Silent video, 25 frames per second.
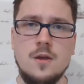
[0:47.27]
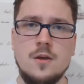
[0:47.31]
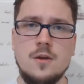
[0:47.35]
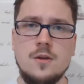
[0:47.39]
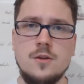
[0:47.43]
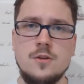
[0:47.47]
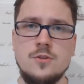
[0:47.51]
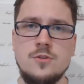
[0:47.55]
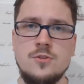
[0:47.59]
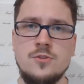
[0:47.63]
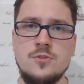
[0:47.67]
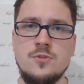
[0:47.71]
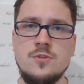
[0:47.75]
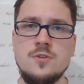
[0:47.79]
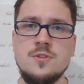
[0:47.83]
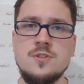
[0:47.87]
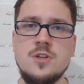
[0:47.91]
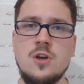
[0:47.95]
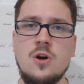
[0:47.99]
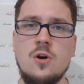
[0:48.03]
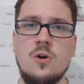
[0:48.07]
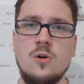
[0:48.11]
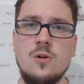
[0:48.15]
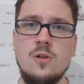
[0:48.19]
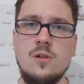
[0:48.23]
During the
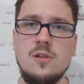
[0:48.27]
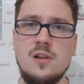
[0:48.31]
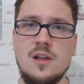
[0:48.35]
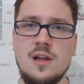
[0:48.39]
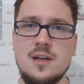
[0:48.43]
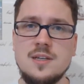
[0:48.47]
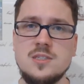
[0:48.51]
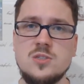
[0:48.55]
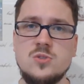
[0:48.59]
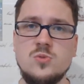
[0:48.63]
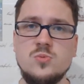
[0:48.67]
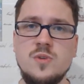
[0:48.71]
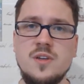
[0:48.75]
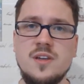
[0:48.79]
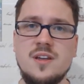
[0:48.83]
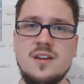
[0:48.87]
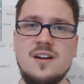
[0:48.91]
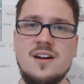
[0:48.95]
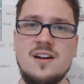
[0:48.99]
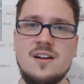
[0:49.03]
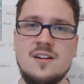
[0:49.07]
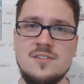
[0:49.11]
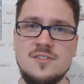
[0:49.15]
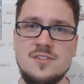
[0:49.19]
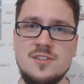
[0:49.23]
whole last week,
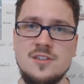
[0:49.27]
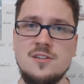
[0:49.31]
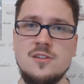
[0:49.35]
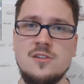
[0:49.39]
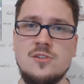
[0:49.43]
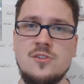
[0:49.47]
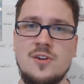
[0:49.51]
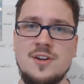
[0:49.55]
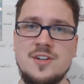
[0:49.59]
artillery